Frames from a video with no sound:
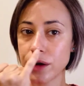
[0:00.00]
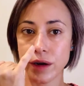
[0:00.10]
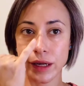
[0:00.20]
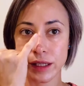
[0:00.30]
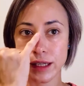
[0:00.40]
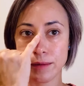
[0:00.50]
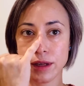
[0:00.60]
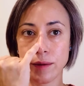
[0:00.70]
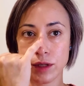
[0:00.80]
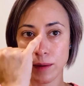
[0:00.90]
and
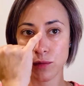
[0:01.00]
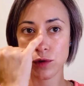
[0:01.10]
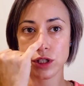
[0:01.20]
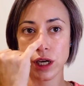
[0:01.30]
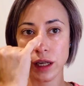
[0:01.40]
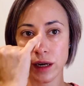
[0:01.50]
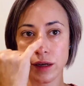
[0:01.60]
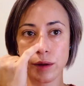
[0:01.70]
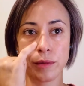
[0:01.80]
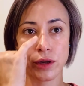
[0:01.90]
sometimes I put tiny
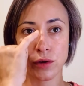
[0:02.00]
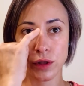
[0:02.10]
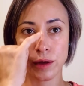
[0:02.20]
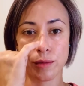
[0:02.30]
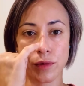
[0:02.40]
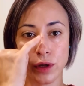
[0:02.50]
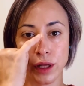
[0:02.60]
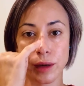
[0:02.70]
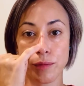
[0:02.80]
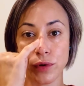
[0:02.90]
little bit on
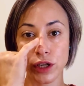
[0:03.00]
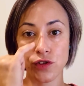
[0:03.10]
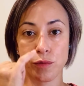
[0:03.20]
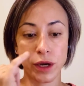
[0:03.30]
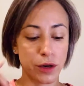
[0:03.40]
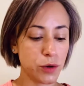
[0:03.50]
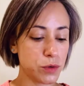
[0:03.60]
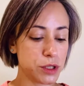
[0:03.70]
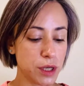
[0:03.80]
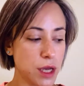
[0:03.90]
the bridge of my
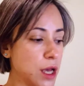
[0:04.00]
nose.